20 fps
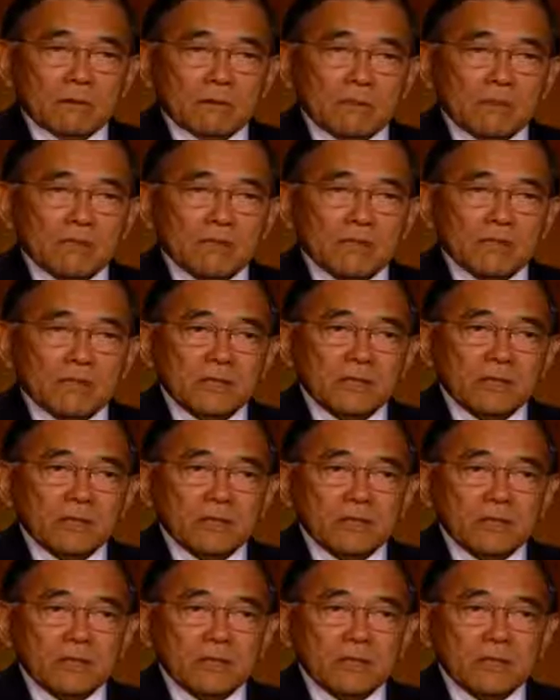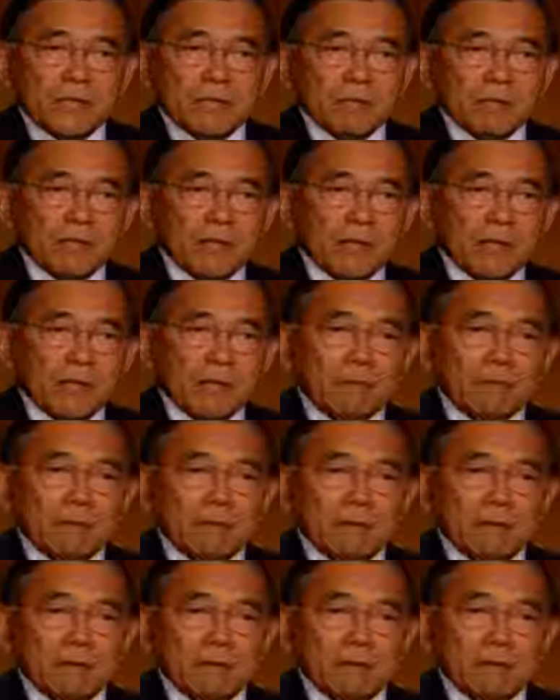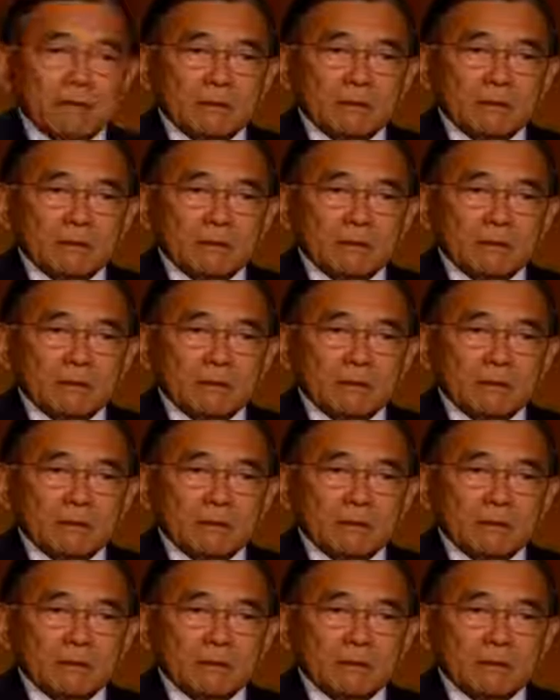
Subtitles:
When you see 2 of the same thing happening,